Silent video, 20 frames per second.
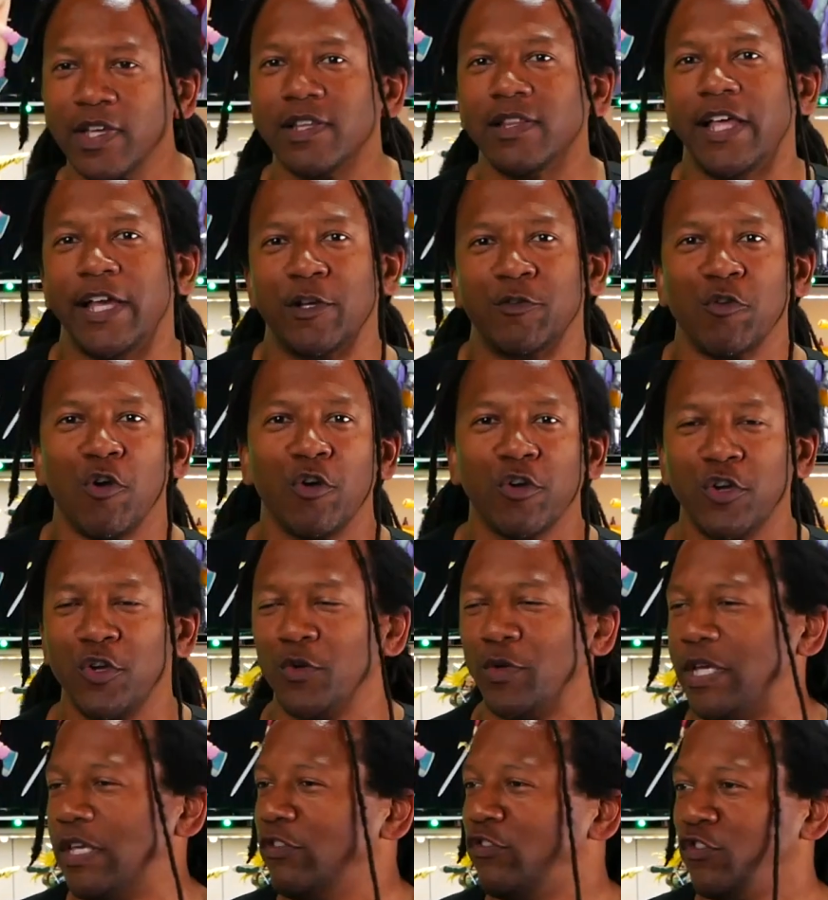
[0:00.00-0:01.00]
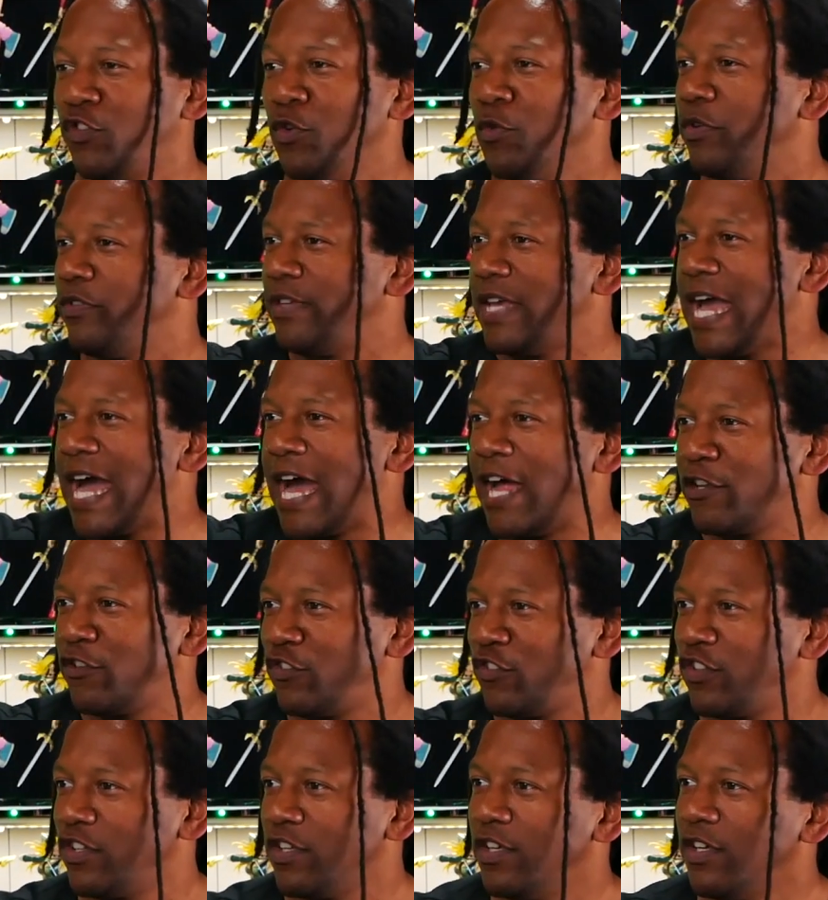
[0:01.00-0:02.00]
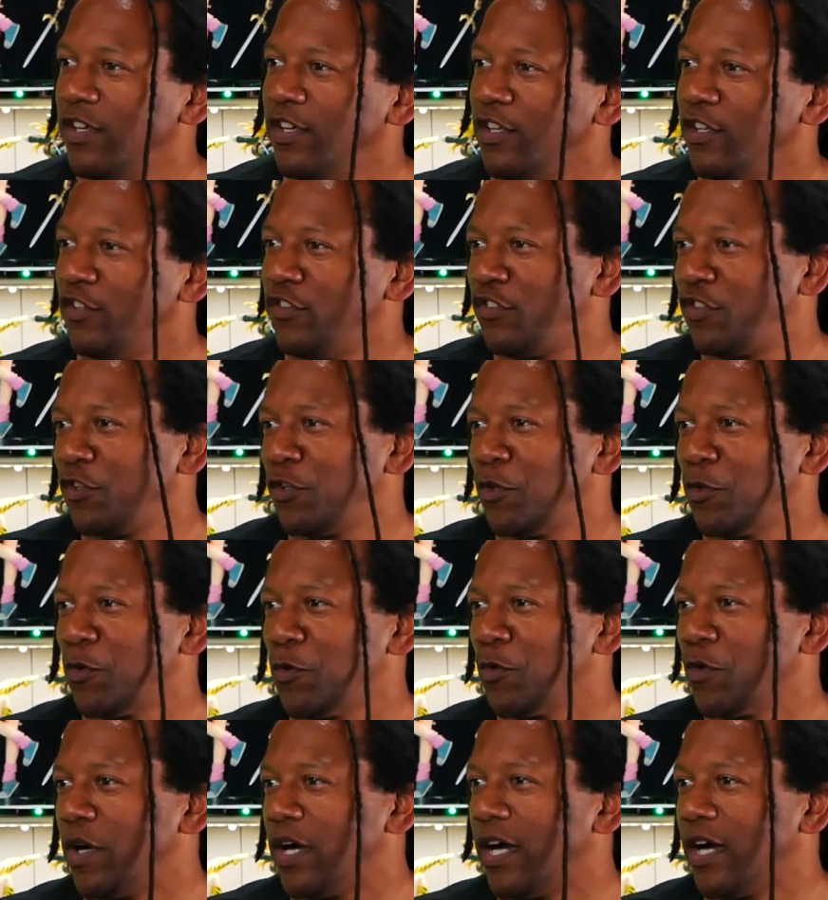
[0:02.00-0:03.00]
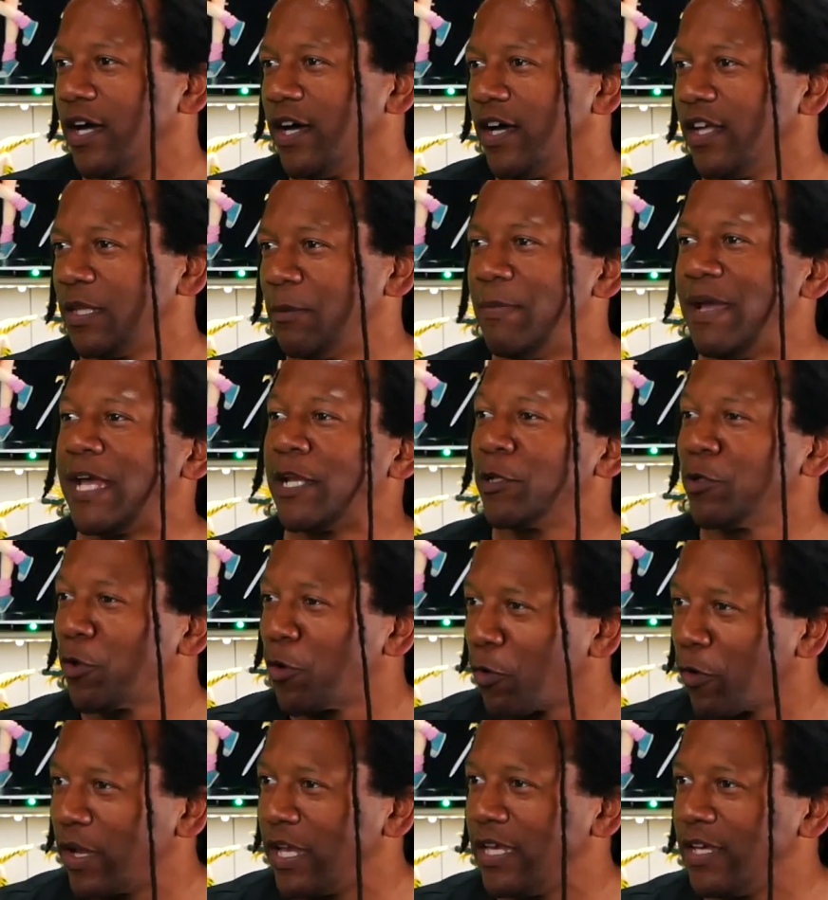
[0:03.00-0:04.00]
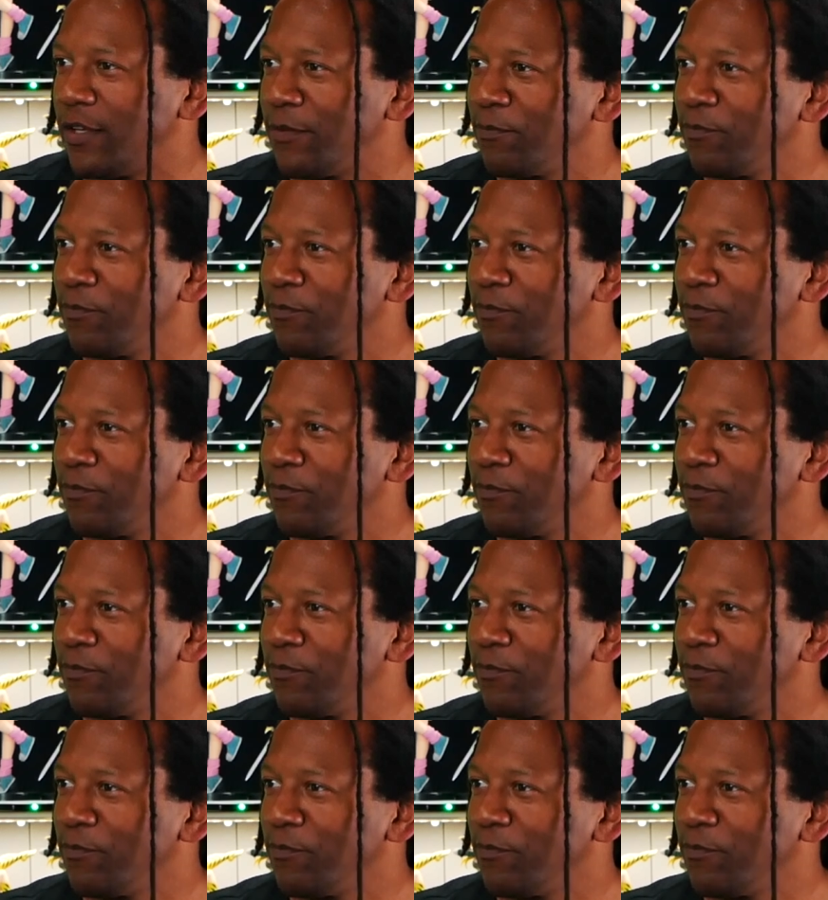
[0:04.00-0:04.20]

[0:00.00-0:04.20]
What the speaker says: Like Grogu, he's too attached to the Mandalorian.